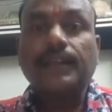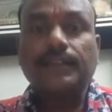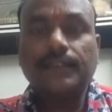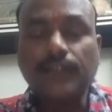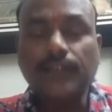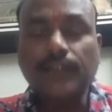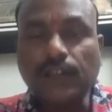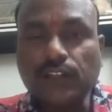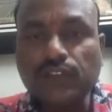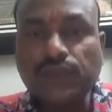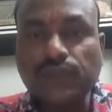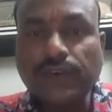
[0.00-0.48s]

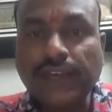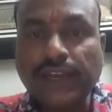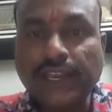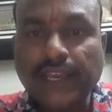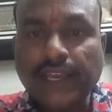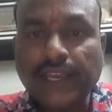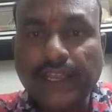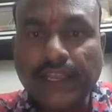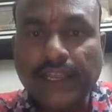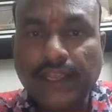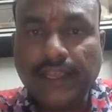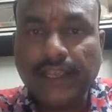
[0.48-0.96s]
That's
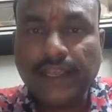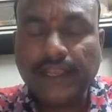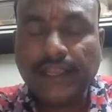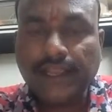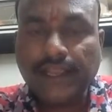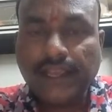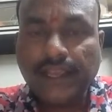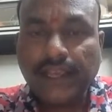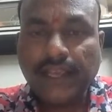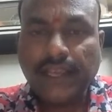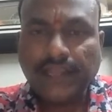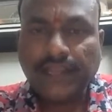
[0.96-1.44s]
why
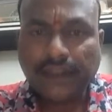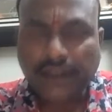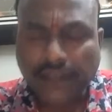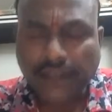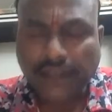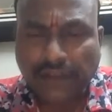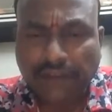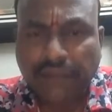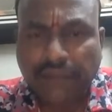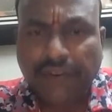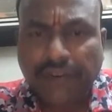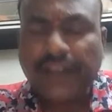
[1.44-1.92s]

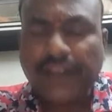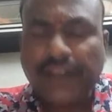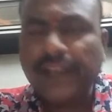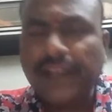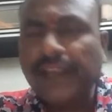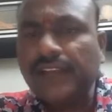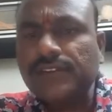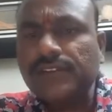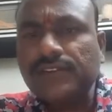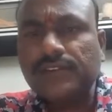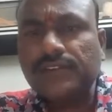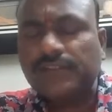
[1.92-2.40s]

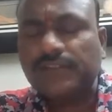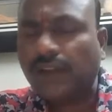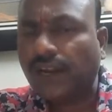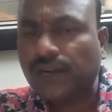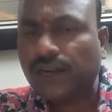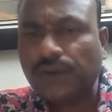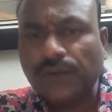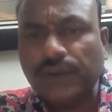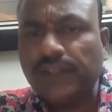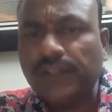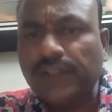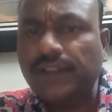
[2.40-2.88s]
nowadays,
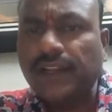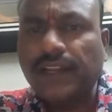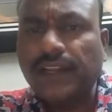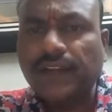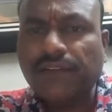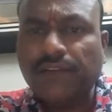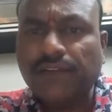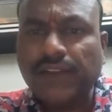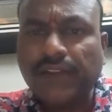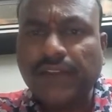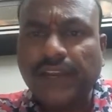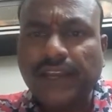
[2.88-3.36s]
not only the
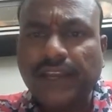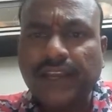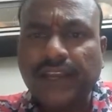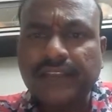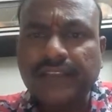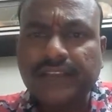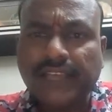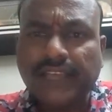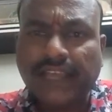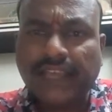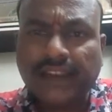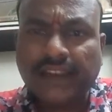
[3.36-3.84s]

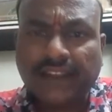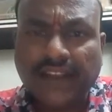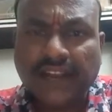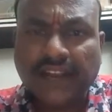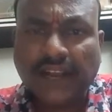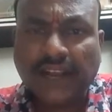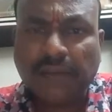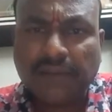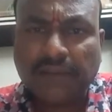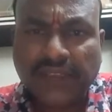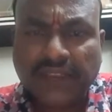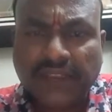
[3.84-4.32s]
nowadays, in
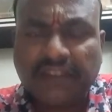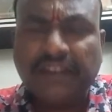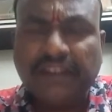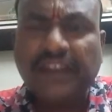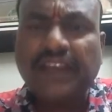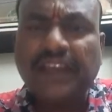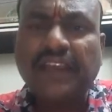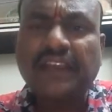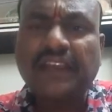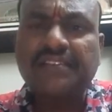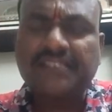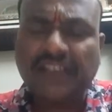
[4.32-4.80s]
coming
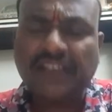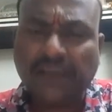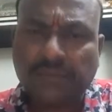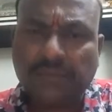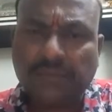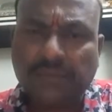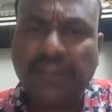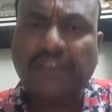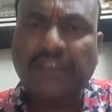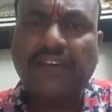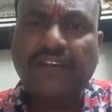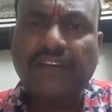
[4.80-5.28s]
days,
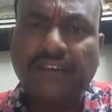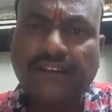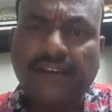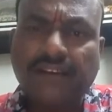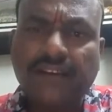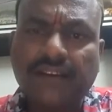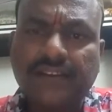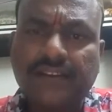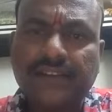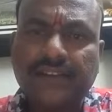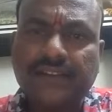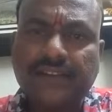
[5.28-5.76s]
coming
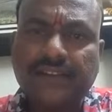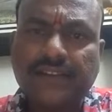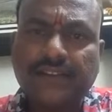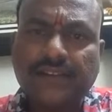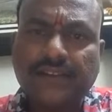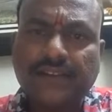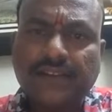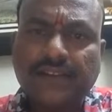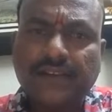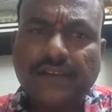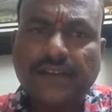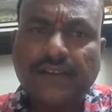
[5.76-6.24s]
years,
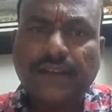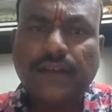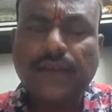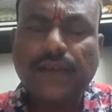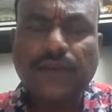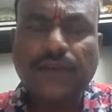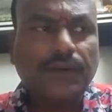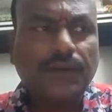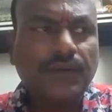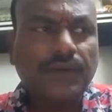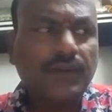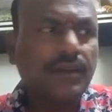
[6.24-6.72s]

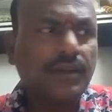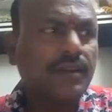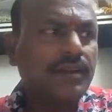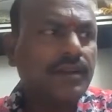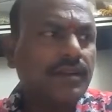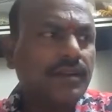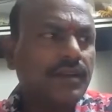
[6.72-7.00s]
don't